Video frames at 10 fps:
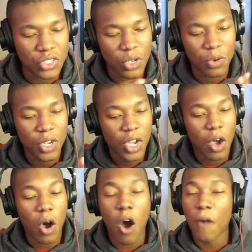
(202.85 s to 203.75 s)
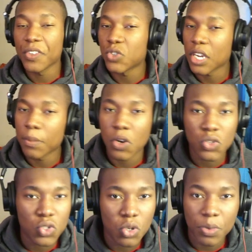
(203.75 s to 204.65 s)
So all the Dragon
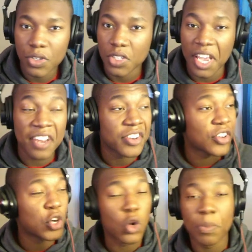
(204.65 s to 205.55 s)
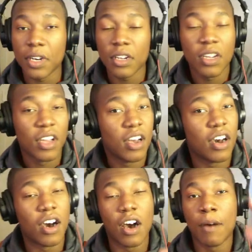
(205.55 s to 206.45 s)
Ball YouTubers, in the Cuba,
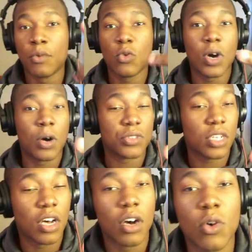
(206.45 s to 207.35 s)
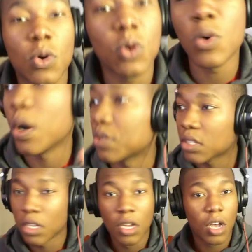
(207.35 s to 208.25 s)
um, who else? Uh, who who
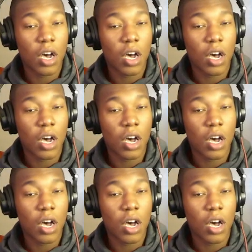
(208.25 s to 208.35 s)
else?